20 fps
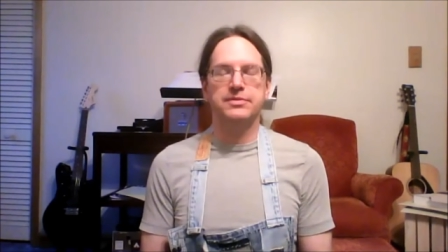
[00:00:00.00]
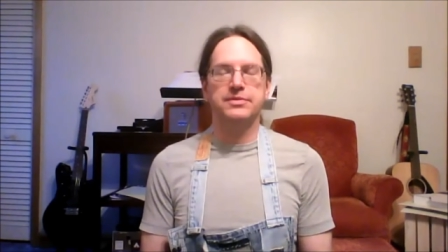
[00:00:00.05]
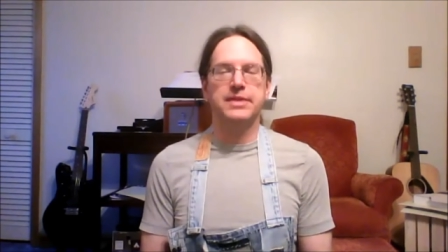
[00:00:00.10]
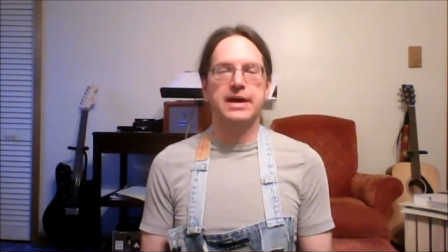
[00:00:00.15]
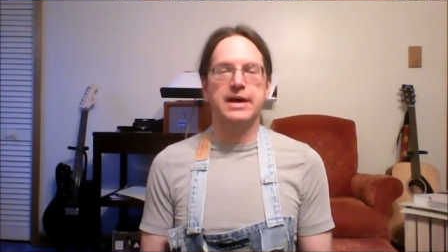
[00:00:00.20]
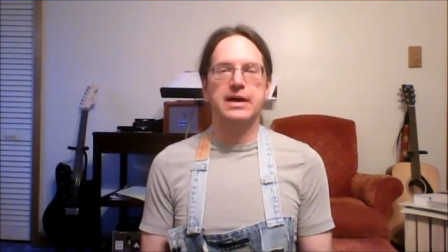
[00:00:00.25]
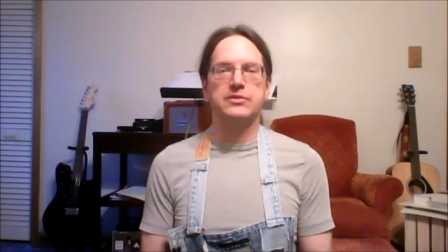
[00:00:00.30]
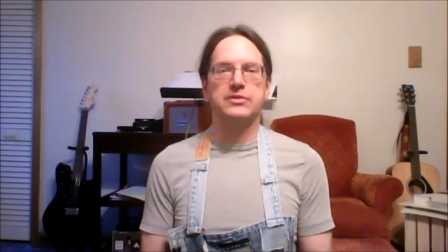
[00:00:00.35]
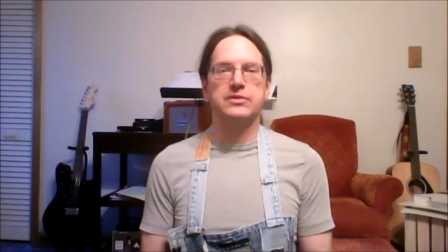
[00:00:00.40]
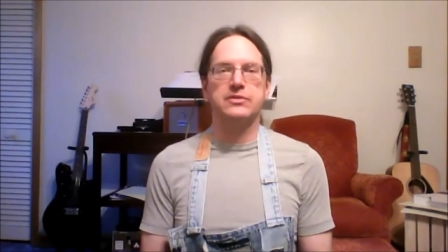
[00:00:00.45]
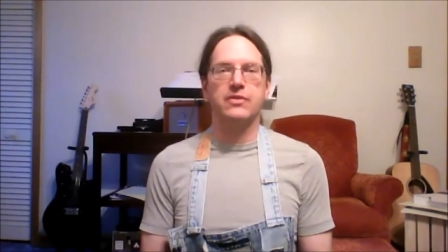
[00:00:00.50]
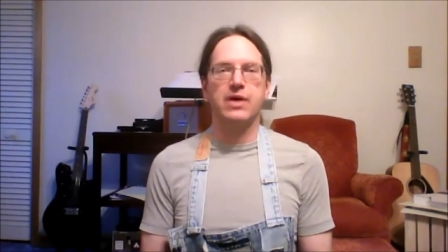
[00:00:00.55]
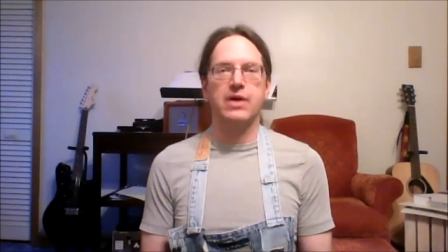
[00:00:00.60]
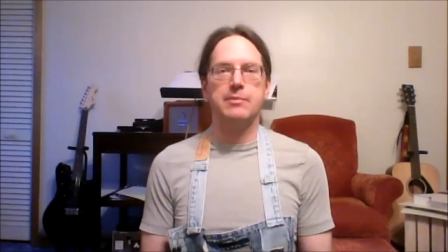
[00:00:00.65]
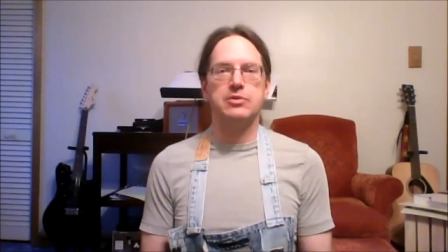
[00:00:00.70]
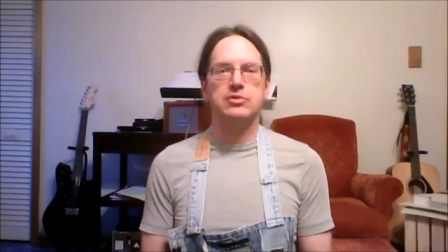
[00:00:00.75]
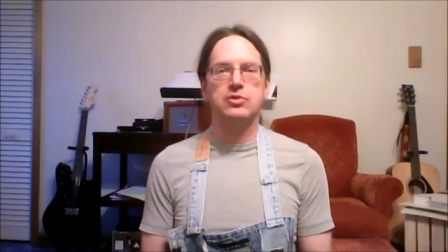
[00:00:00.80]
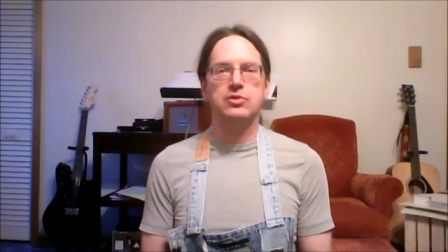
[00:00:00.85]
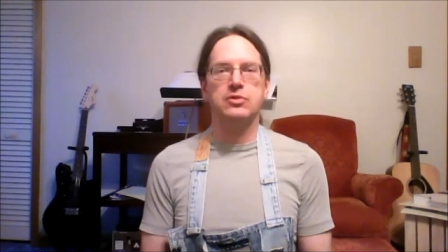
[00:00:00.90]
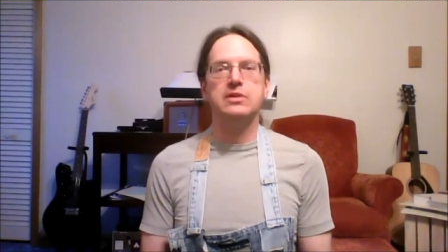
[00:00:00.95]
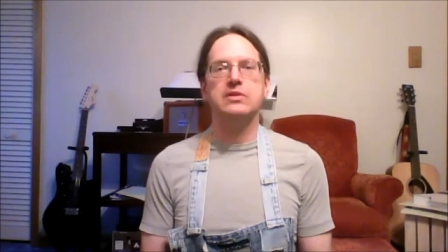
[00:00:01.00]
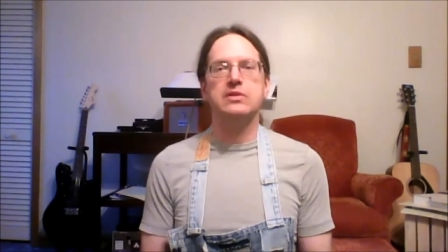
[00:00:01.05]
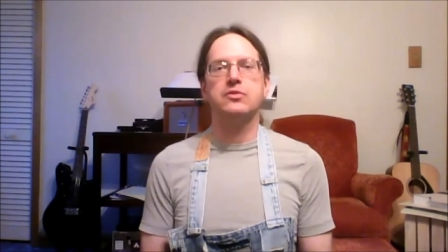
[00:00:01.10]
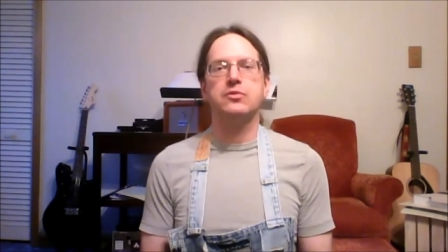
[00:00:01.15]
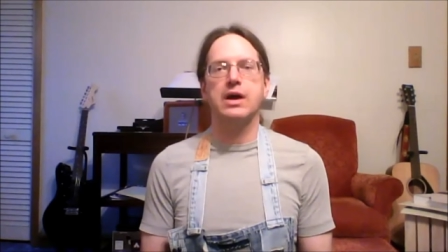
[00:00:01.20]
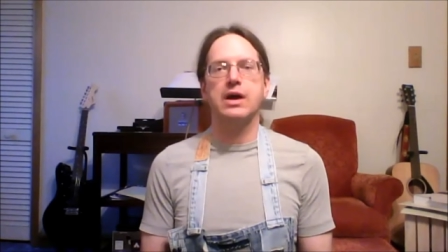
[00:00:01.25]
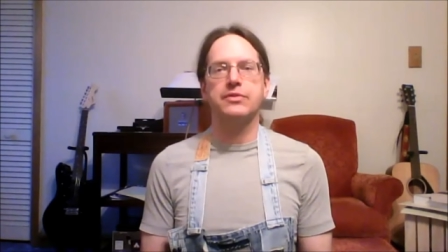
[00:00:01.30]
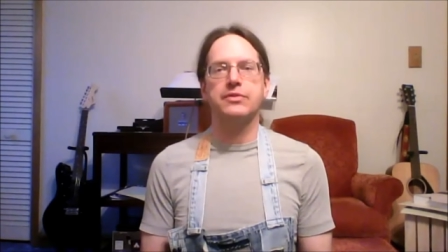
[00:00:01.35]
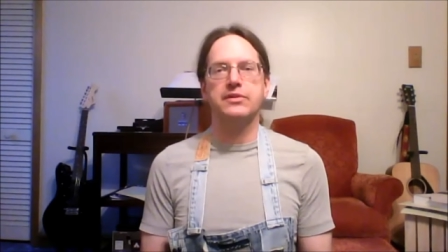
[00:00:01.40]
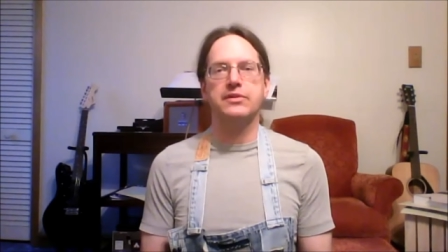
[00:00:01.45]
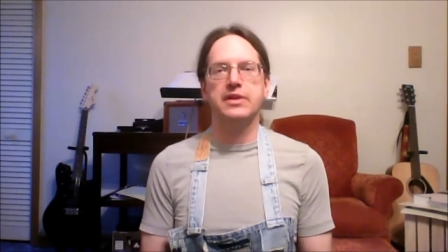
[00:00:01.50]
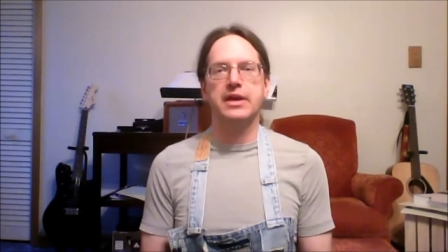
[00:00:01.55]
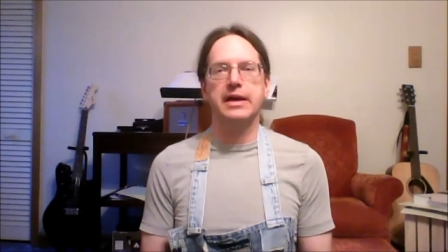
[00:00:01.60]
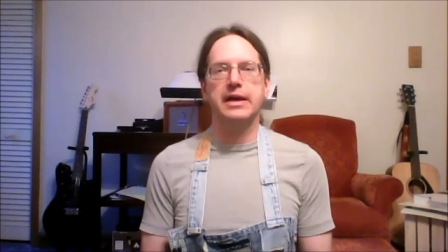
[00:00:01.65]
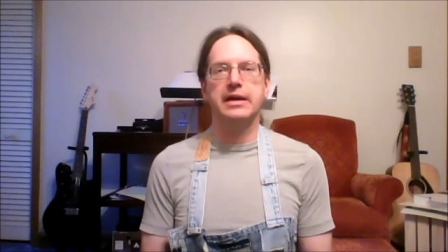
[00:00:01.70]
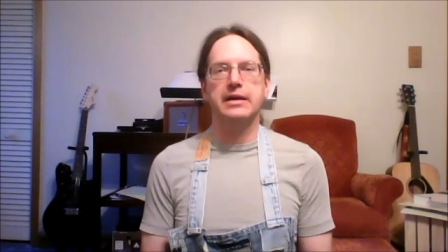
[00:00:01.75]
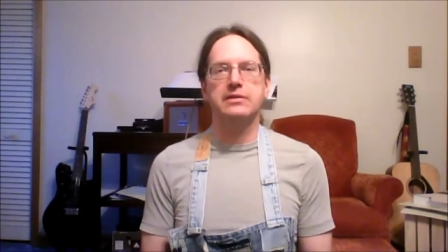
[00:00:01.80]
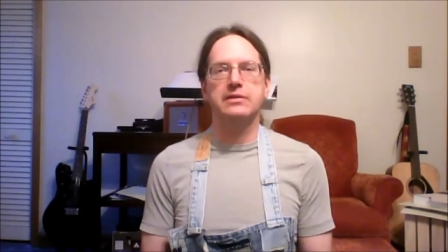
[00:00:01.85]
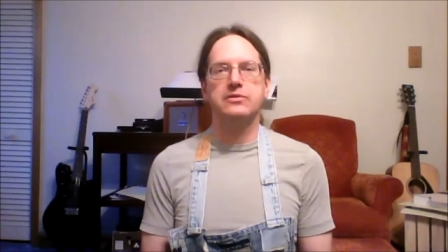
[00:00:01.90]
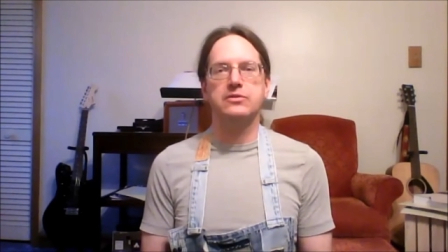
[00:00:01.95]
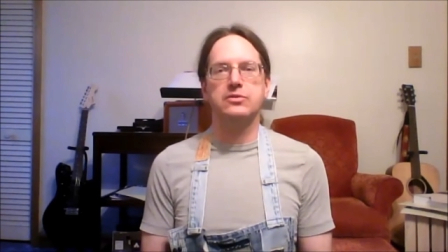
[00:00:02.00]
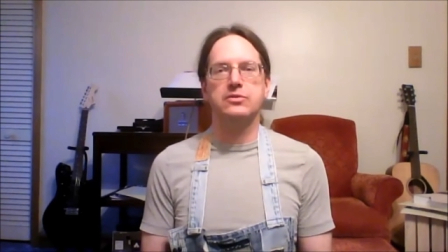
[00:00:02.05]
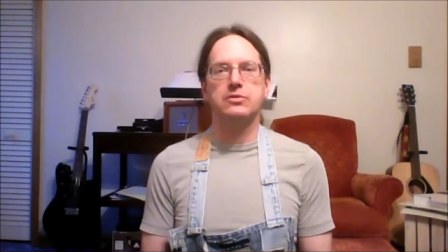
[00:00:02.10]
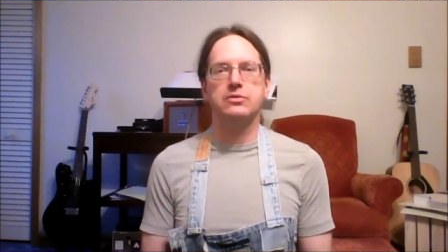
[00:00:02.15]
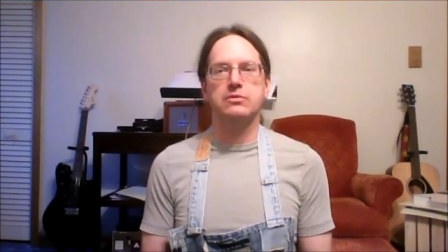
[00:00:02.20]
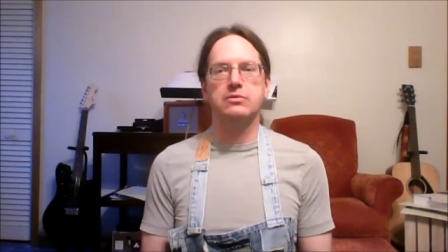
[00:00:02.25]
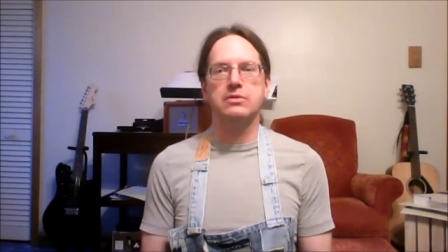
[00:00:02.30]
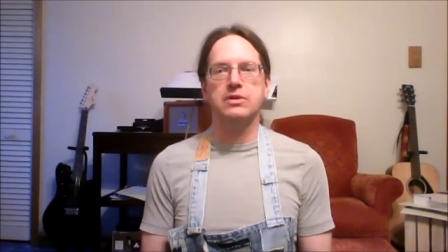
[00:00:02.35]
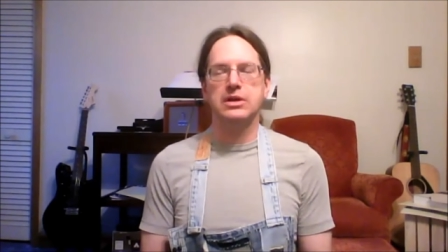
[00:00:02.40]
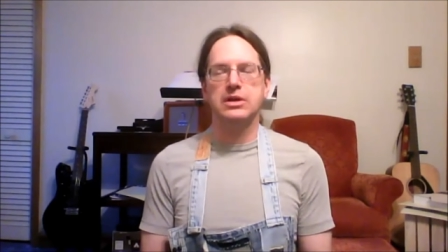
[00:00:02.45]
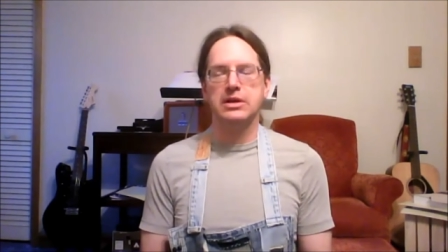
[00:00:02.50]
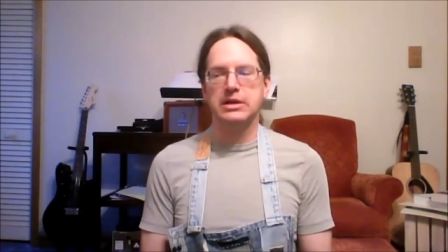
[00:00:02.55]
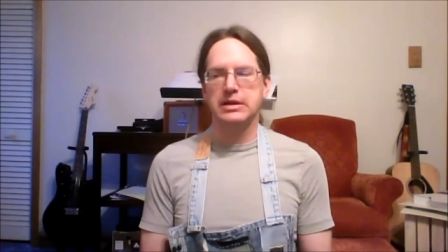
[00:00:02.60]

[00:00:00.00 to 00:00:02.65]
thousands of opportunities throughout the day to